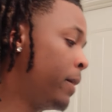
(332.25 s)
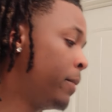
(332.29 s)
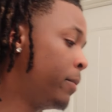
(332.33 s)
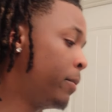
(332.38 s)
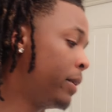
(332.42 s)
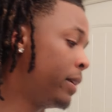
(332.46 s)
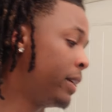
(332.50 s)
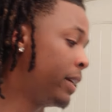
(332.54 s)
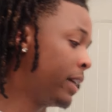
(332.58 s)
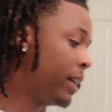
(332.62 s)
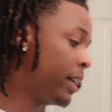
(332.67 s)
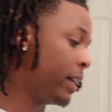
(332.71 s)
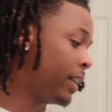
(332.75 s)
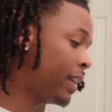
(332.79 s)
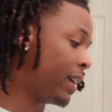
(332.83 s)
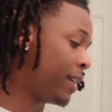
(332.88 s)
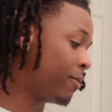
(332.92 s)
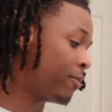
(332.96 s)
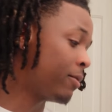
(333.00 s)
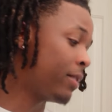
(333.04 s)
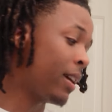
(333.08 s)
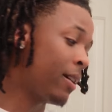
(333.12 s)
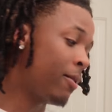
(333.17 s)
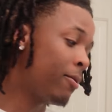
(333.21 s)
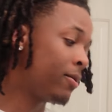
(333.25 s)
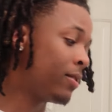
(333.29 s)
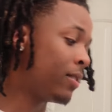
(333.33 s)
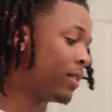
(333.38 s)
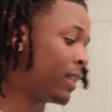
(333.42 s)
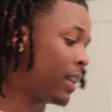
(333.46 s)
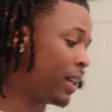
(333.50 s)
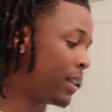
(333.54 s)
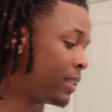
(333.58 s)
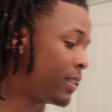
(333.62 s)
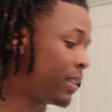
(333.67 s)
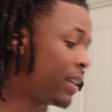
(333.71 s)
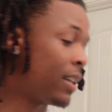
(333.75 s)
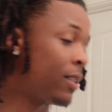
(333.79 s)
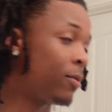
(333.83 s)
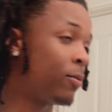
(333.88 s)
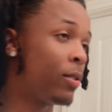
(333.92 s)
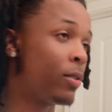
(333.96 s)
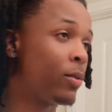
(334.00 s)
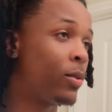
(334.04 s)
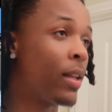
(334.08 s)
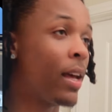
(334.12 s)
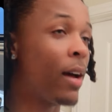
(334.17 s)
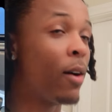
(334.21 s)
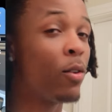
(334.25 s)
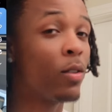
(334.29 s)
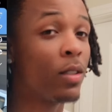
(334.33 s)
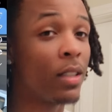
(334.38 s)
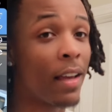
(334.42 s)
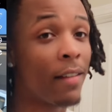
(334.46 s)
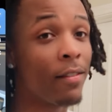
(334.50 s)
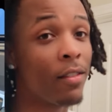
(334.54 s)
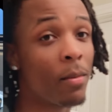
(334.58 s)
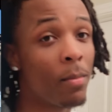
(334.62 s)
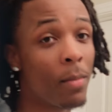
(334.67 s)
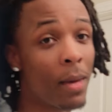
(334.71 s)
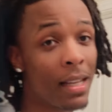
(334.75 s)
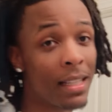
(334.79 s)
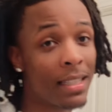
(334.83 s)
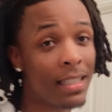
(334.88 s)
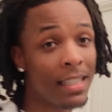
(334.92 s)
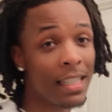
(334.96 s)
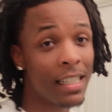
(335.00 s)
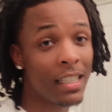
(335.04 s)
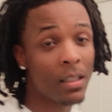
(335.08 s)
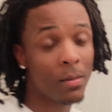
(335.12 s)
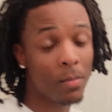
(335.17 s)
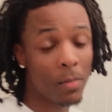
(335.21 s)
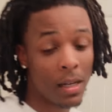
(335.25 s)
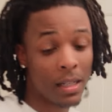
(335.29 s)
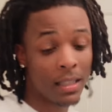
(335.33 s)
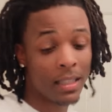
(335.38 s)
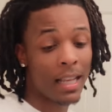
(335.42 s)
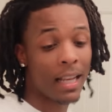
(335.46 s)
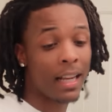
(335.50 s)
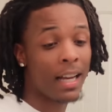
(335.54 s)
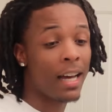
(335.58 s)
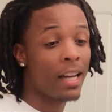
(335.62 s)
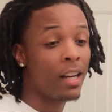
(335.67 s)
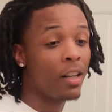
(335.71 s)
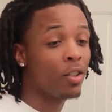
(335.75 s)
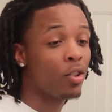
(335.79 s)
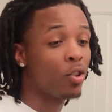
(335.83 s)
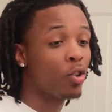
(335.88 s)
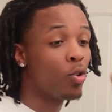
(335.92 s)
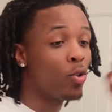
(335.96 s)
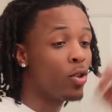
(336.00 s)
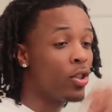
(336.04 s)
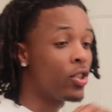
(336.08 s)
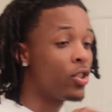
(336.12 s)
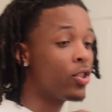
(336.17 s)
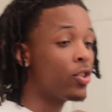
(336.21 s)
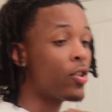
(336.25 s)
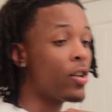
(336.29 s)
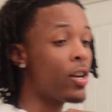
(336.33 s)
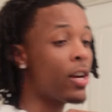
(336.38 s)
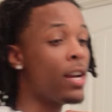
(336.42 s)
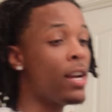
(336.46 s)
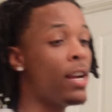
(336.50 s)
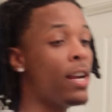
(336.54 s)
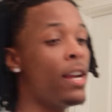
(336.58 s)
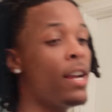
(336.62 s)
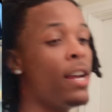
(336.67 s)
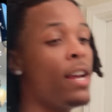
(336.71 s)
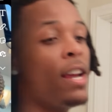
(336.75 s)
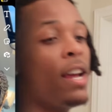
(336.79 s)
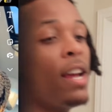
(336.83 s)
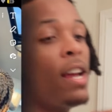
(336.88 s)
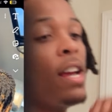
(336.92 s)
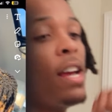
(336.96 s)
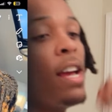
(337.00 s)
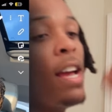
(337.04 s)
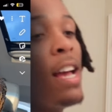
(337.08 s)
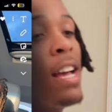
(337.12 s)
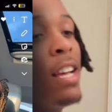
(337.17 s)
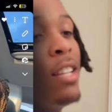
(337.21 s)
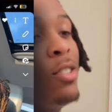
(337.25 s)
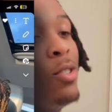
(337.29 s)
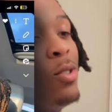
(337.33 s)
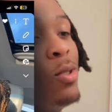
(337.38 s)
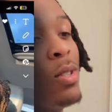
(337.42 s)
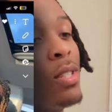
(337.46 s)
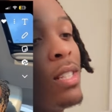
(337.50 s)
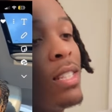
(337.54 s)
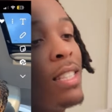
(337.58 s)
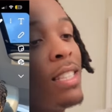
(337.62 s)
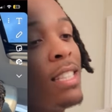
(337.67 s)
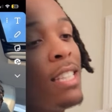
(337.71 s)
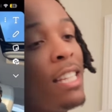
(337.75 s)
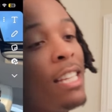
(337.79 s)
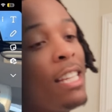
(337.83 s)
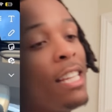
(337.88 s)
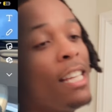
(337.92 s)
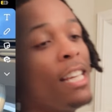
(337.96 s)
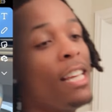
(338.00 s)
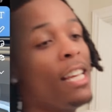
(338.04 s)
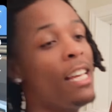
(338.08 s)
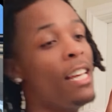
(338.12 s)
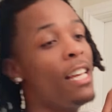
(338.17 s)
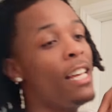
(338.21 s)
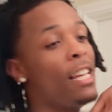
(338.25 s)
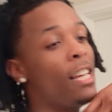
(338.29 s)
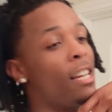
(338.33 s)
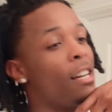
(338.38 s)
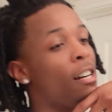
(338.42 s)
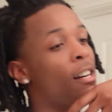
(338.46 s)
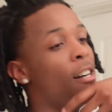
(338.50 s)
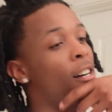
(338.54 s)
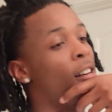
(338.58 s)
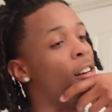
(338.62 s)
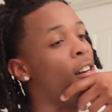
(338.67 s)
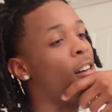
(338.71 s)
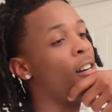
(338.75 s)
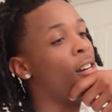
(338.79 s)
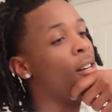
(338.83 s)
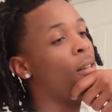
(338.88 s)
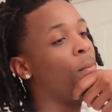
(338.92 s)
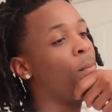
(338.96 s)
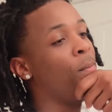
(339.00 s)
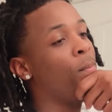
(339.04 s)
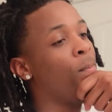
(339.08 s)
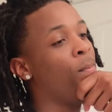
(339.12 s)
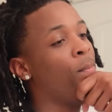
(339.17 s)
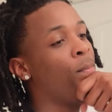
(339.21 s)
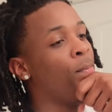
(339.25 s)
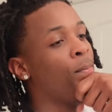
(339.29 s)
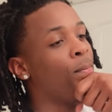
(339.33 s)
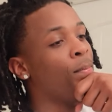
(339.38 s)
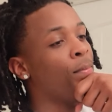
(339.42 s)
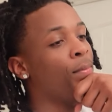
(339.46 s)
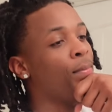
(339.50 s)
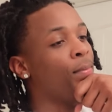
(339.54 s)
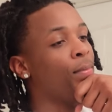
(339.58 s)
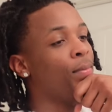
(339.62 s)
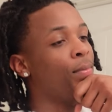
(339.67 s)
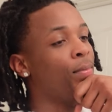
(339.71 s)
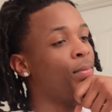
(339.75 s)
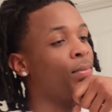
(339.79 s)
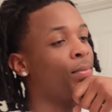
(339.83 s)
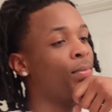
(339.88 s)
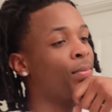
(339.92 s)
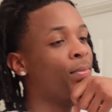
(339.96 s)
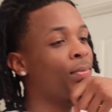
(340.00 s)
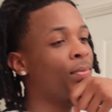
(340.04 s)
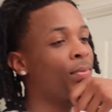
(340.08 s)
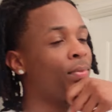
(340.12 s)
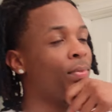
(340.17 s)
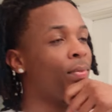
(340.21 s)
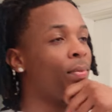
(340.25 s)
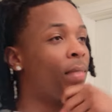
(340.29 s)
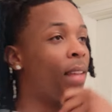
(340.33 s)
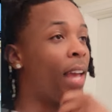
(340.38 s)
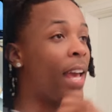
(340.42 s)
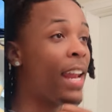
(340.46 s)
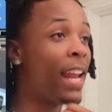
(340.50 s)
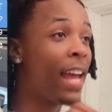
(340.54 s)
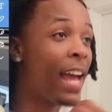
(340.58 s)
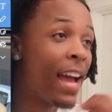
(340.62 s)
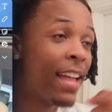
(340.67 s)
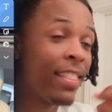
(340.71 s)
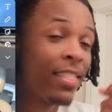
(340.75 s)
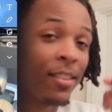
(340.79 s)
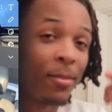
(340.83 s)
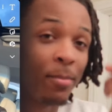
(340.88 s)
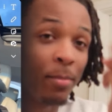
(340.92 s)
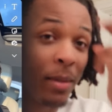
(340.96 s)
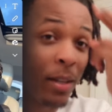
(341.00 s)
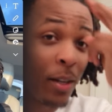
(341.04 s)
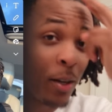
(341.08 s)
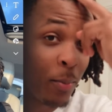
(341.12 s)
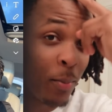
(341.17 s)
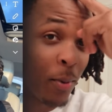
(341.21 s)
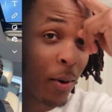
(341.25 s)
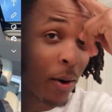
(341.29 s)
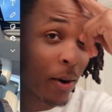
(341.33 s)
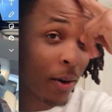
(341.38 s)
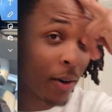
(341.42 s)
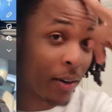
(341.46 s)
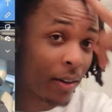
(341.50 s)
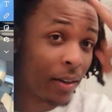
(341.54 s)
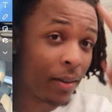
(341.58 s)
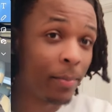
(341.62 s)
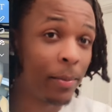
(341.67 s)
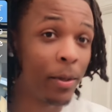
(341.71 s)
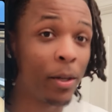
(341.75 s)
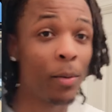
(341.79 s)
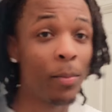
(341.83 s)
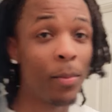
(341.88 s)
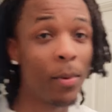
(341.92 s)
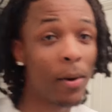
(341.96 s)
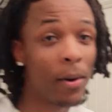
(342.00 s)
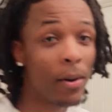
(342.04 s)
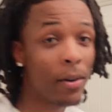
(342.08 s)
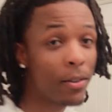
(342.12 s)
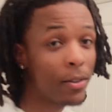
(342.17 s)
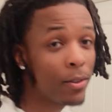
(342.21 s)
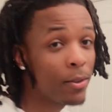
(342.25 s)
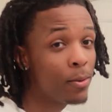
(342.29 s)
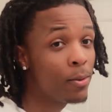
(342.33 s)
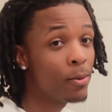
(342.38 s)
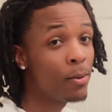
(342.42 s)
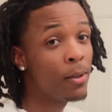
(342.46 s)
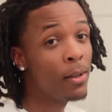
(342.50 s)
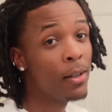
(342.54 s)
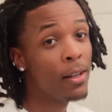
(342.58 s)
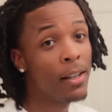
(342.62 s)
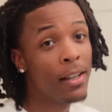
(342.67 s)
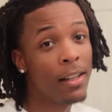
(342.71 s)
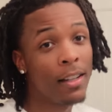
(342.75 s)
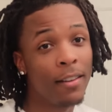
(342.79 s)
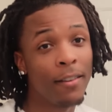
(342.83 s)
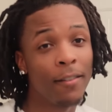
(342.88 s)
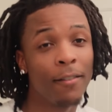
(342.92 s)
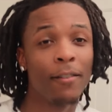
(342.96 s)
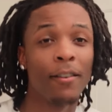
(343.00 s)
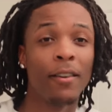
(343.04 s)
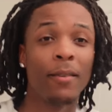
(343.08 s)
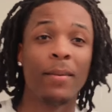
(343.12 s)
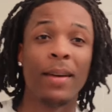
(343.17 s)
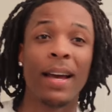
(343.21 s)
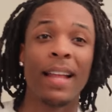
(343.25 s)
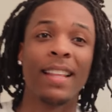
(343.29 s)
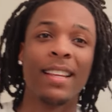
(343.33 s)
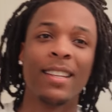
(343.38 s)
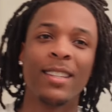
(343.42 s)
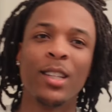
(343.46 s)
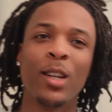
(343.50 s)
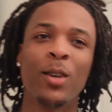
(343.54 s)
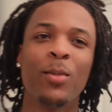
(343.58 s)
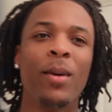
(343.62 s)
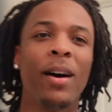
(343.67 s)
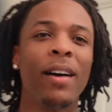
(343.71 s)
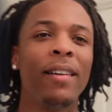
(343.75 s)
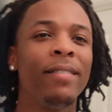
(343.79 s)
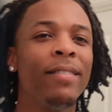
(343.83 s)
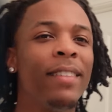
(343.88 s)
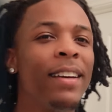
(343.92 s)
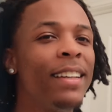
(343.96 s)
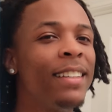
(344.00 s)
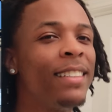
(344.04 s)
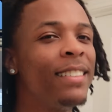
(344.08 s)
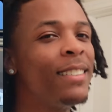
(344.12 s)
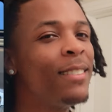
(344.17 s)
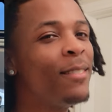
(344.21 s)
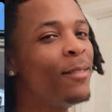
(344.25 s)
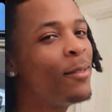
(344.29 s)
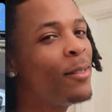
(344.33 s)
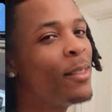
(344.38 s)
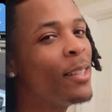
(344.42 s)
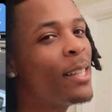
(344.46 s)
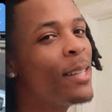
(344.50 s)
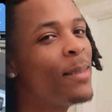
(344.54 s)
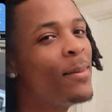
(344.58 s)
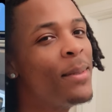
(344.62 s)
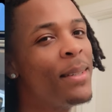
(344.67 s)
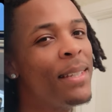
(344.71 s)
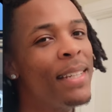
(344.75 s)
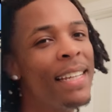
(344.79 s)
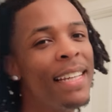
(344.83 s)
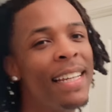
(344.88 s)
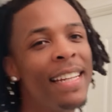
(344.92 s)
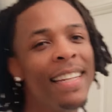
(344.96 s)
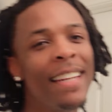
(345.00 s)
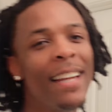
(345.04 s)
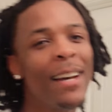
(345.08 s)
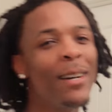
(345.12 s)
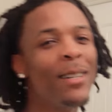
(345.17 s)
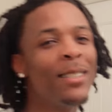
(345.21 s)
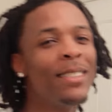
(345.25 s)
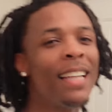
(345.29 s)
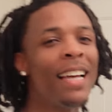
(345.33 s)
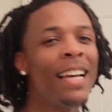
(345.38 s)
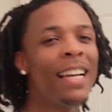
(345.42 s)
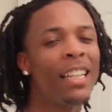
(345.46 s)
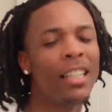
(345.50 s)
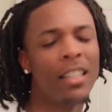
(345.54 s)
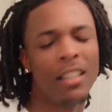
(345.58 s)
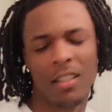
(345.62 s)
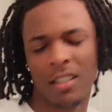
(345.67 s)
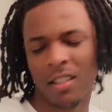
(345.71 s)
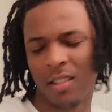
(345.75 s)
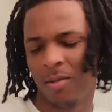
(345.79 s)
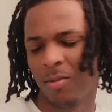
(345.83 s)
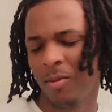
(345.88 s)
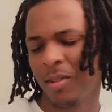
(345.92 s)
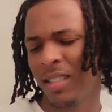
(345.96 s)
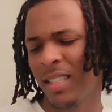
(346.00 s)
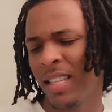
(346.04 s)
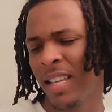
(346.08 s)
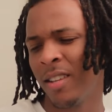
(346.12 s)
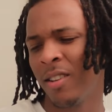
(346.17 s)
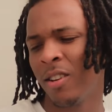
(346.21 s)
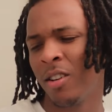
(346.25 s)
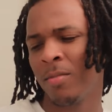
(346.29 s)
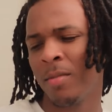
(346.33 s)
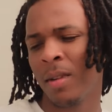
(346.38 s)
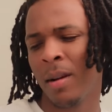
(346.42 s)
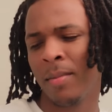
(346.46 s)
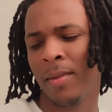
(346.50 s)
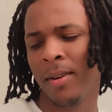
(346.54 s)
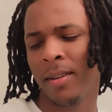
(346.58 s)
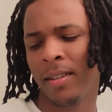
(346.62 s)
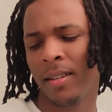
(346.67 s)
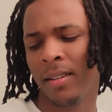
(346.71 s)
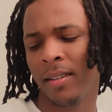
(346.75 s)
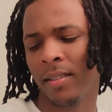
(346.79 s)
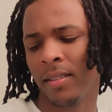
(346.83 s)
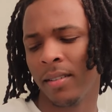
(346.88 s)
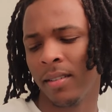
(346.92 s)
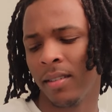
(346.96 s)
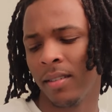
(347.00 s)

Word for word: But yeah, that, that was a nice ass, that was after my six months, I got a three strand, as you can see. Um, and I had the middle part, middle part too. Feel even had to show my face, you feel me? That was like, was that during my birthday?